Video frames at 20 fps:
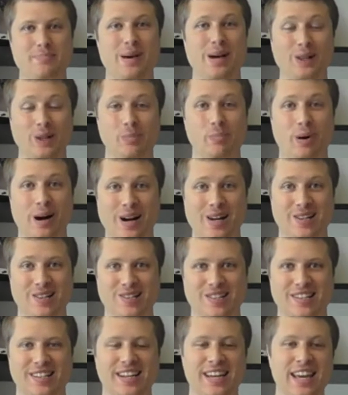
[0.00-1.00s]
milk
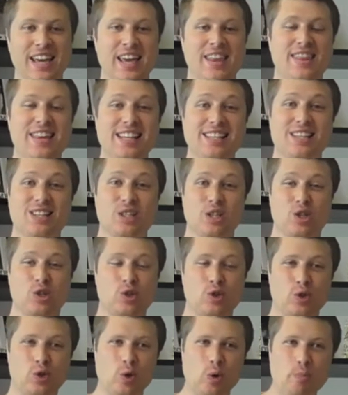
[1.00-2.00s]
punch. This is a
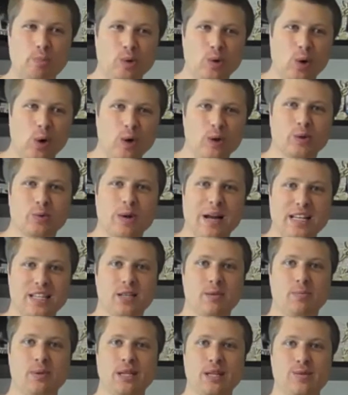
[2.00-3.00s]
super old
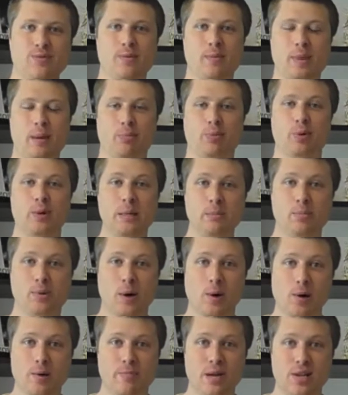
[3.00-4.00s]
recipe from the
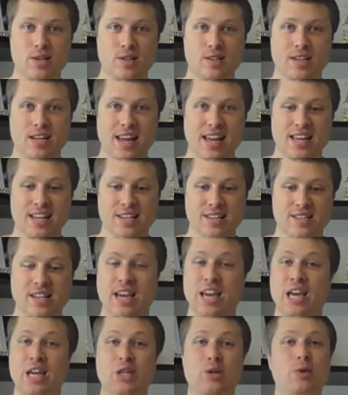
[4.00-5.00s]
pre-prohibition days.
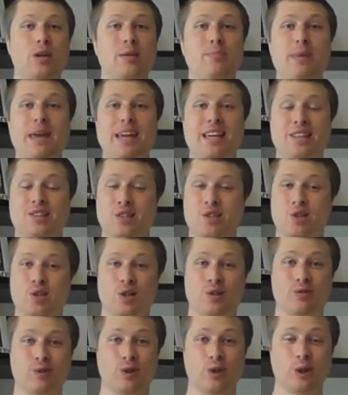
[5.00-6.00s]
You can make it to
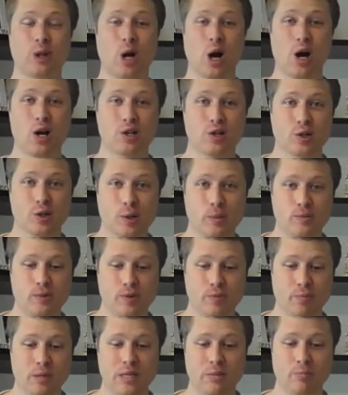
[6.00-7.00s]
serve large groups
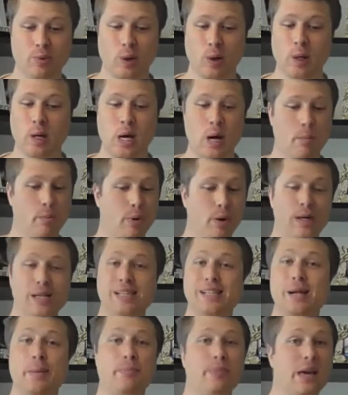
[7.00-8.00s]
of people, put it
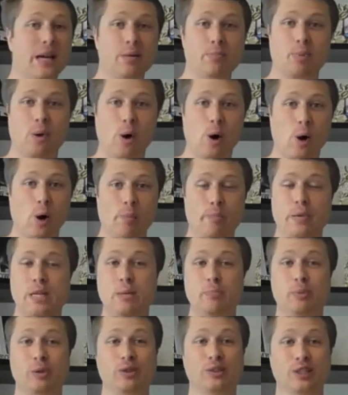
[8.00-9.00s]
in a big bowl,
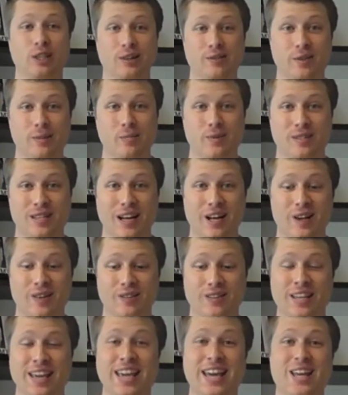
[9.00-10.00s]
people serve
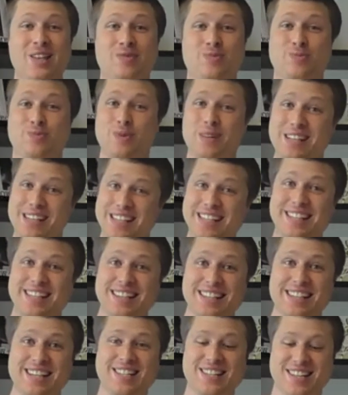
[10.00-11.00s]
themselves. It's really
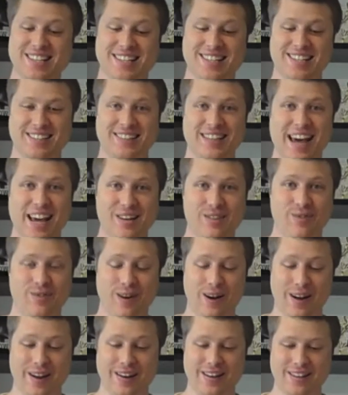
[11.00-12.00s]
delicious and a lot of
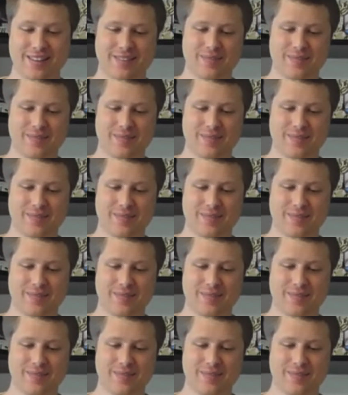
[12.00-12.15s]
fun.